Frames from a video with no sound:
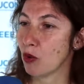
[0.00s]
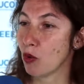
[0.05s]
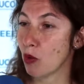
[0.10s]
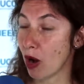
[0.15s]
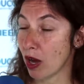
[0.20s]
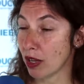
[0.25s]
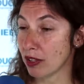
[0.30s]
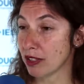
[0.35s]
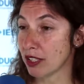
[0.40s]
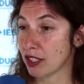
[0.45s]

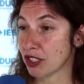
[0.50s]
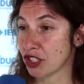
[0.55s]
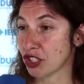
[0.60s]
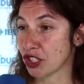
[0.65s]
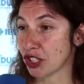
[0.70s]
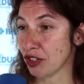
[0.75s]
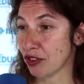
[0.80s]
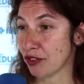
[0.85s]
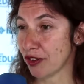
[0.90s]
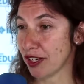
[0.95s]
want their
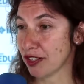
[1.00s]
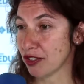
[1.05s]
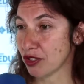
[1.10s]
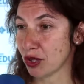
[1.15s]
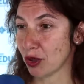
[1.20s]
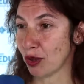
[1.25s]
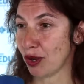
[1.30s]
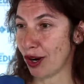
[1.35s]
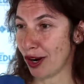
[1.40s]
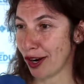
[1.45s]
children
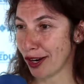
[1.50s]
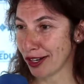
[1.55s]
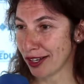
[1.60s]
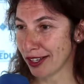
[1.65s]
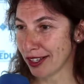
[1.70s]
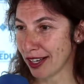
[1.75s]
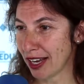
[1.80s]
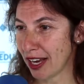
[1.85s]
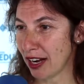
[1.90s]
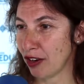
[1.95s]
to learn
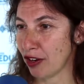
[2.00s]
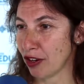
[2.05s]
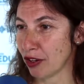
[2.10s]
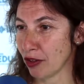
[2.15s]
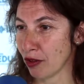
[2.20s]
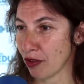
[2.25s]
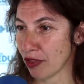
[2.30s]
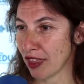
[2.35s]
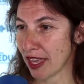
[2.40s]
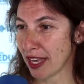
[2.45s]
and learn
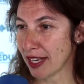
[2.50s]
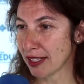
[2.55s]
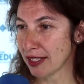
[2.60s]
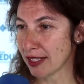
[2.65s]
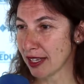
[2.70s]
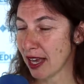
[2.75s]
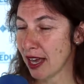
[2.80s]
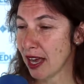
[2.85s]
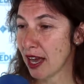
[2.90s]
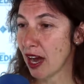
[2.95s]
new things.